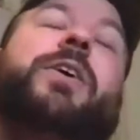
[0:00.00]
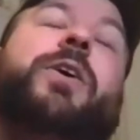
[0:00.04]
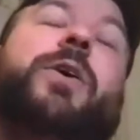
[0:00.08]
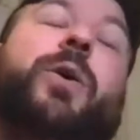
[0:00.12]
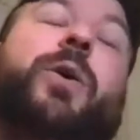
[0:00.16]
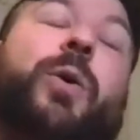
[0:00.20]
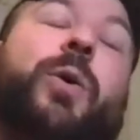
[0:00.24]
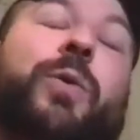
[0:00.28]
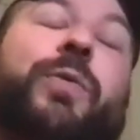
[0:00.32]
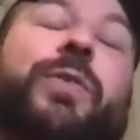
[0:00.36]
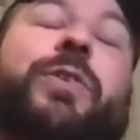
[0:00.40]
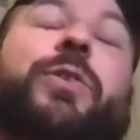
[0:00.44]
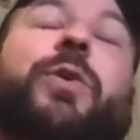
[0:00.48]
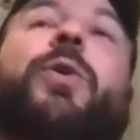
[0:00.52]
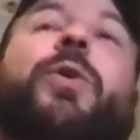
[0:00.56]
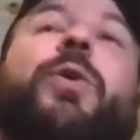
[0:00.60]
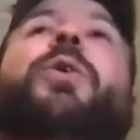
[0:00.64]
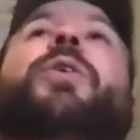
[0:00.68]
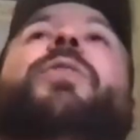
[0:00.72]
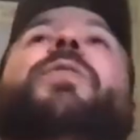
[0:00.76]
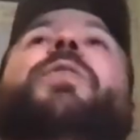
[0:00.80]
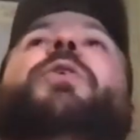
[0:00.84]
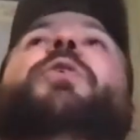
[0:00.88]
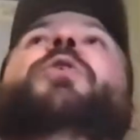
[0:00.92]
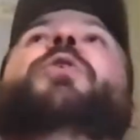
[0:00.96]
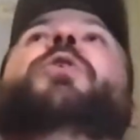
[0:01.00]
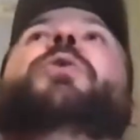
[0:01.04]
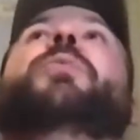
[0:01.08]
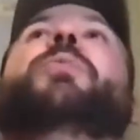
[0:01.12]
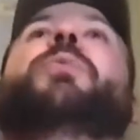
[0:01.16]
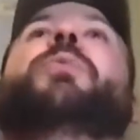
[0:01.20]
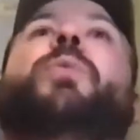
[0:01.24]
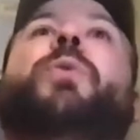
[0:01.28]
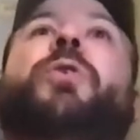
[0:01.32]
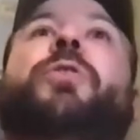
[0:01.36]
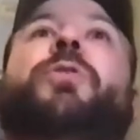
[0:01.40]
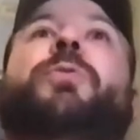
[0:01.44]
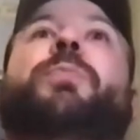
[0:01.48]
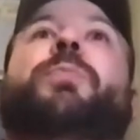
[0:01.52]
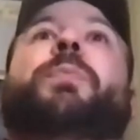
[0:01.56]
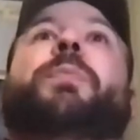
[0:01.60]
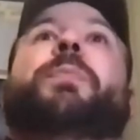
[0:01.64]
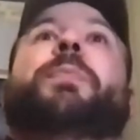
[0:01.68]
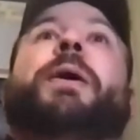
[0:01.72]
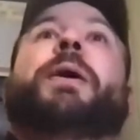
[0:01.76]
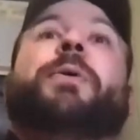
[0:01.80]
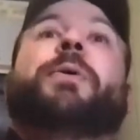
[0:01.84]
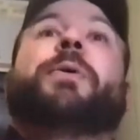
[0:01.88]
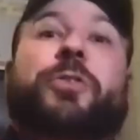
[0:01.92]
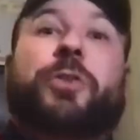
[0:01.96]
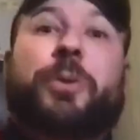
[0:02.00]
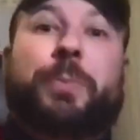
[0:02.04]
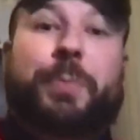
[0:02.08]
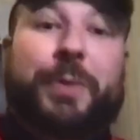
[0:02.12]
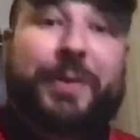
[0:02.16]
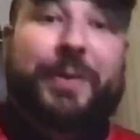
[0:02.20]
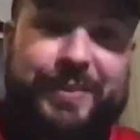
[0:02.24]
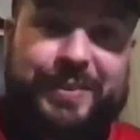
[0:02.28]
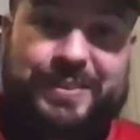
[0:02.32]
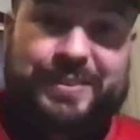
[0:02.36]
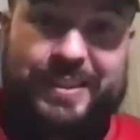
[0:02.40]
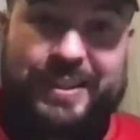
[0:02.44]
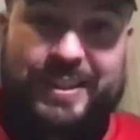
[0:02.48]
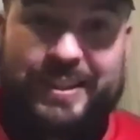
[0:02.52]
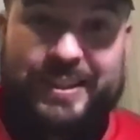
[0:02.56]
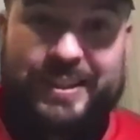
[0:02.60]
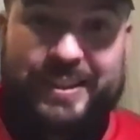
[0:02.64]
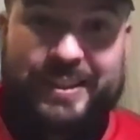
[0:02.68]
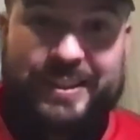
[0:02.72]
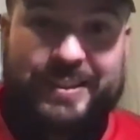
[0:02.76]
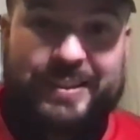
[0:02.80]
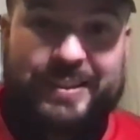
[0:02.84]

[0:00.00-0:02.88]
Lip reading: All the talk at the club was about stability.